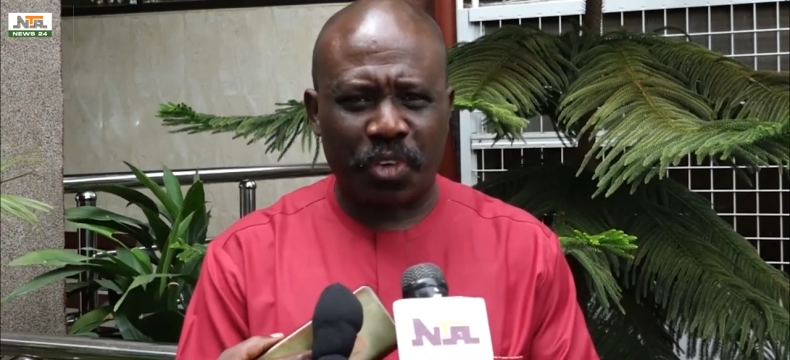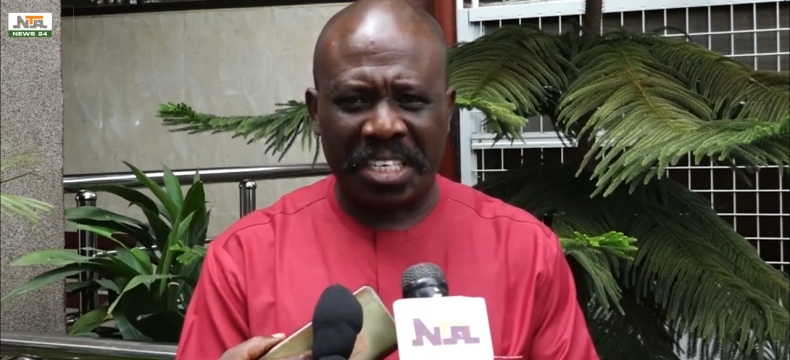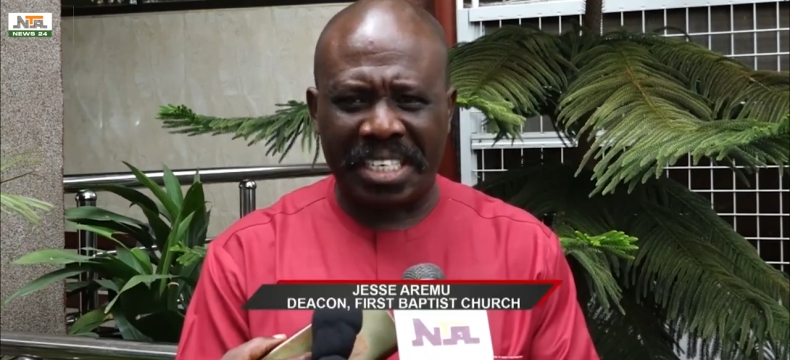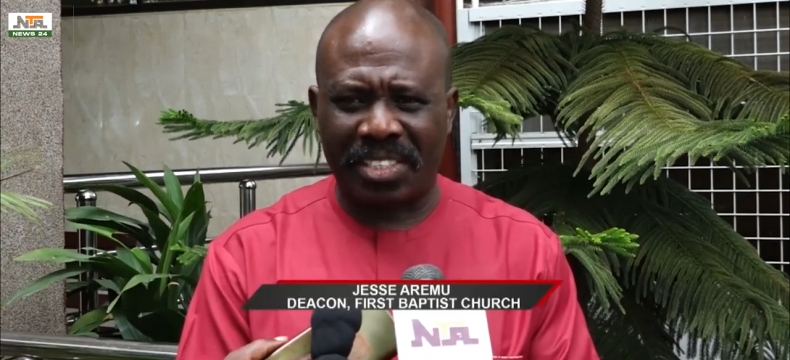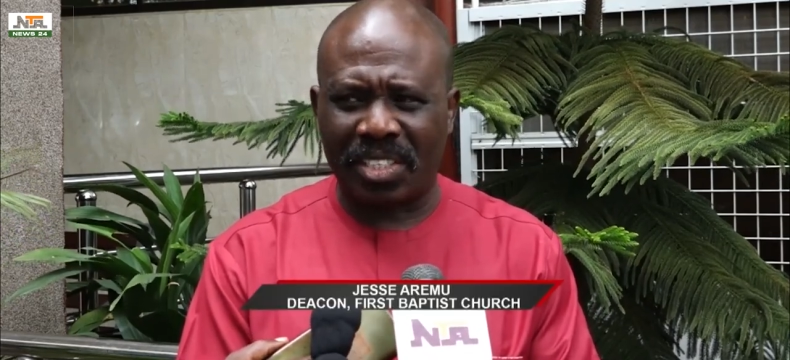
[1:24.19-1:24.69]

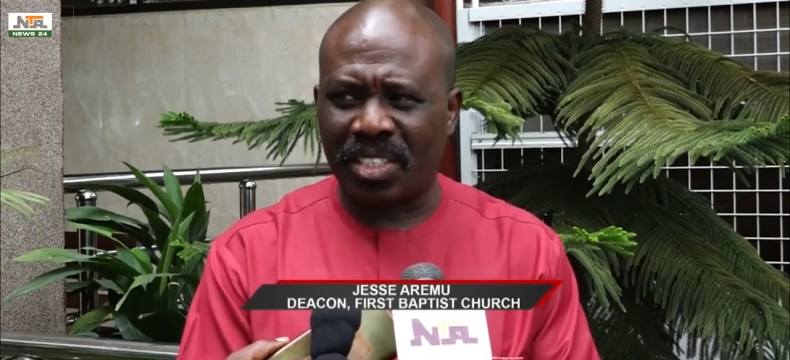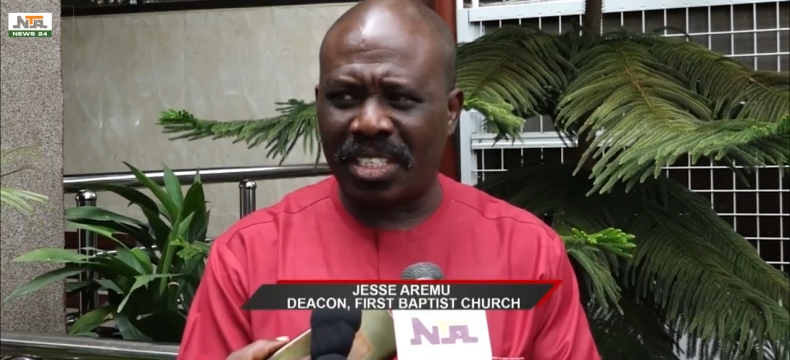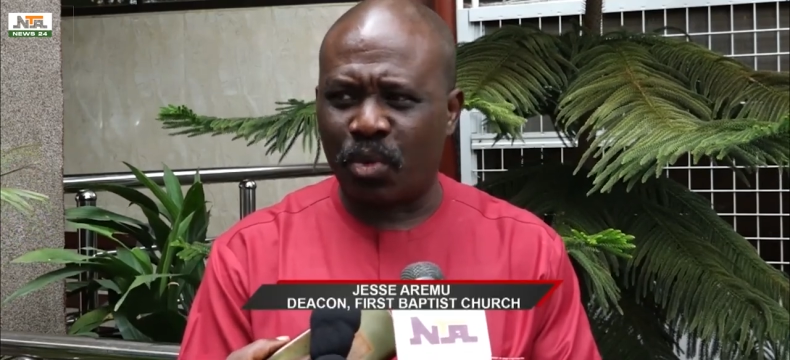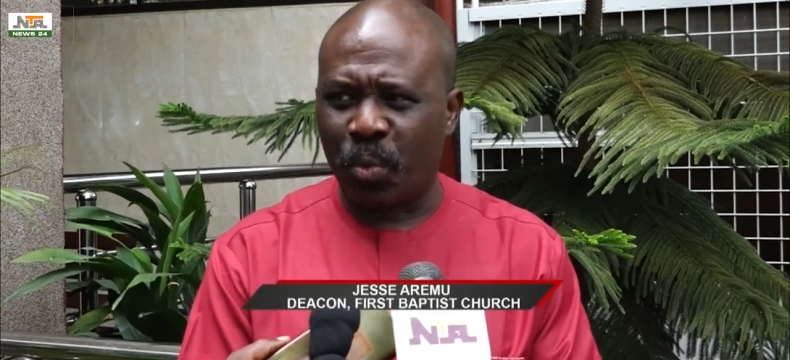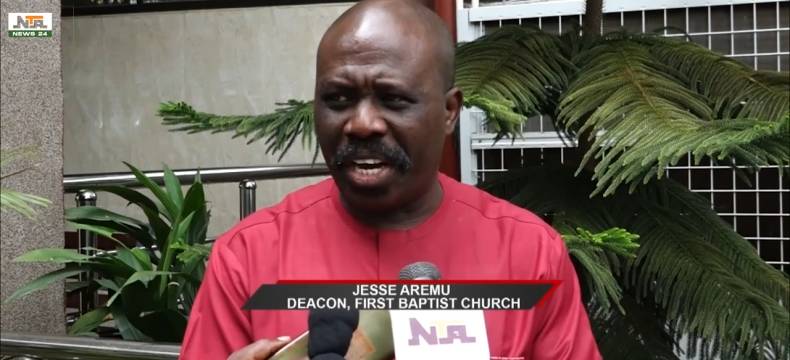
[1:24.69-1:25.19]
for this
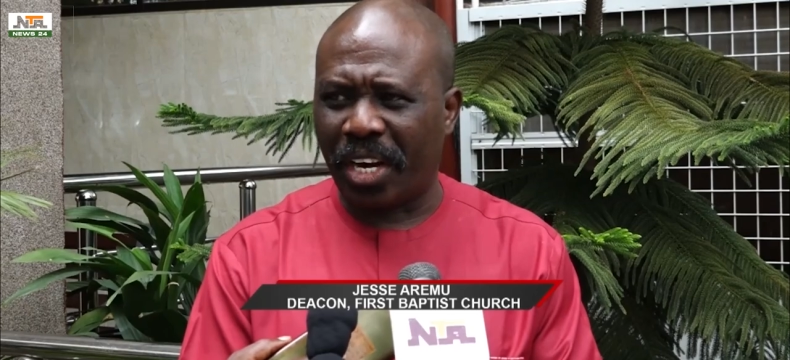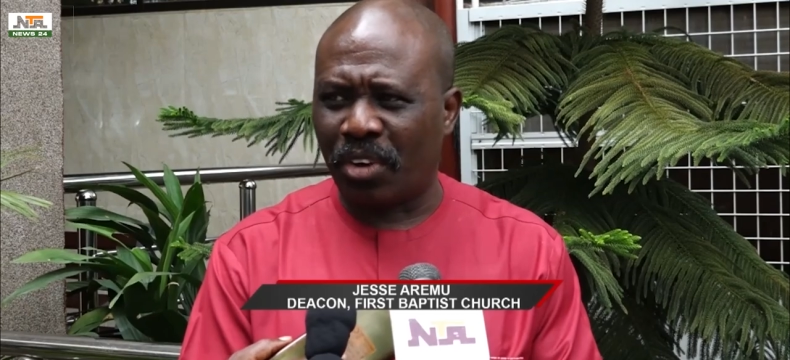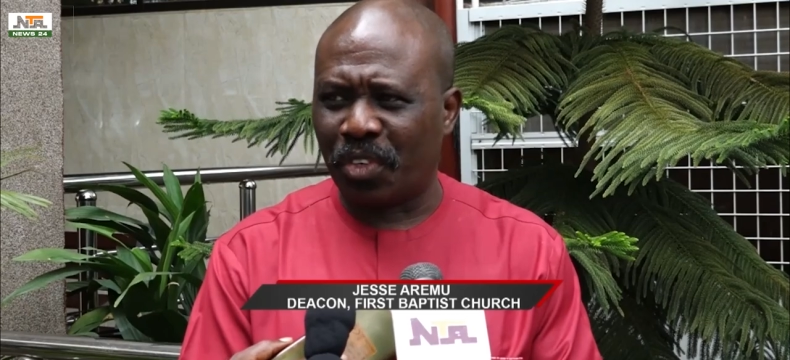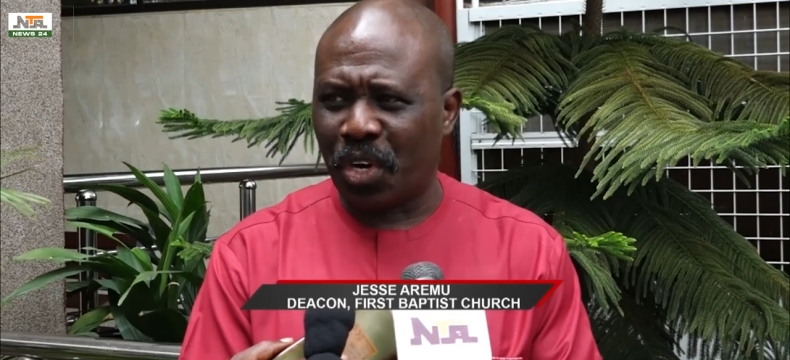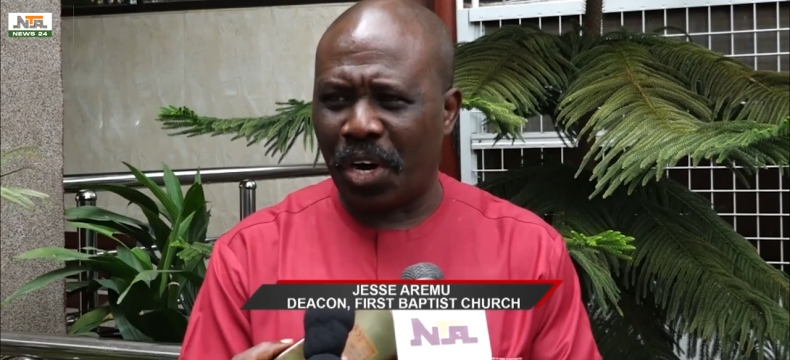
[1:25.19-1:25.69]
is the
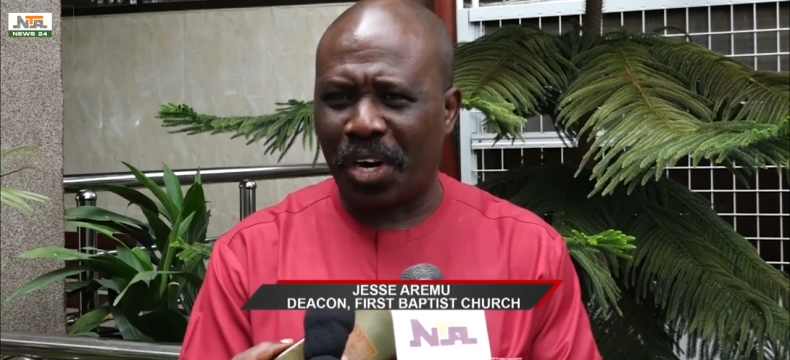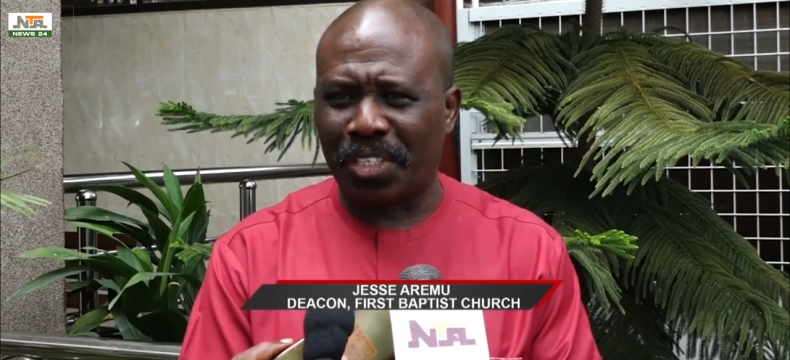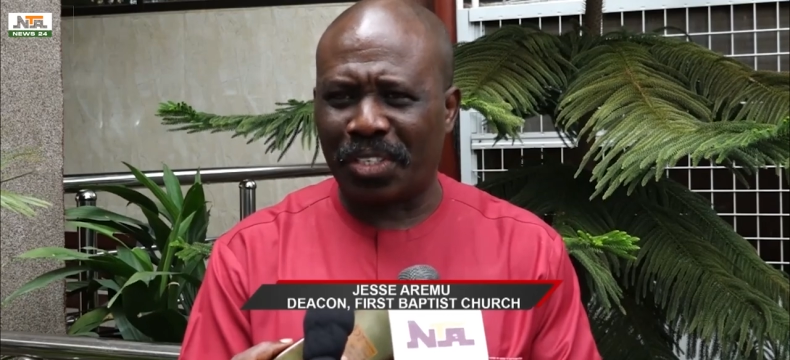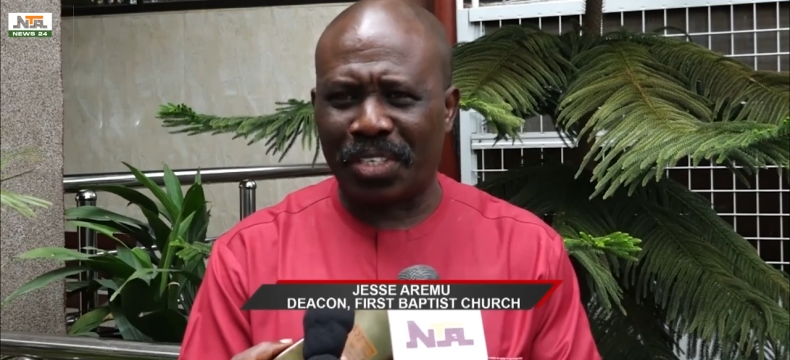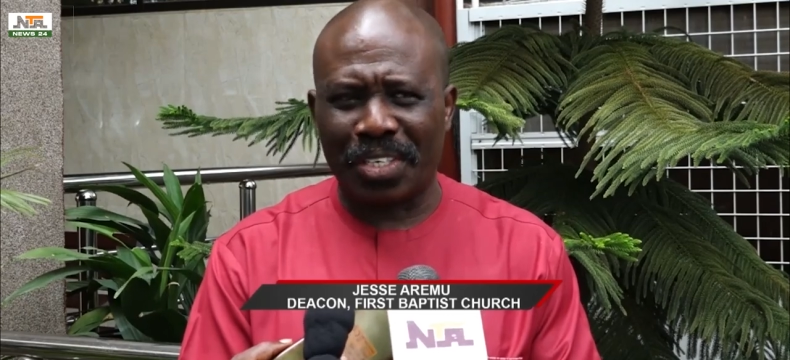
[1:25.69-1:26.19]
will of God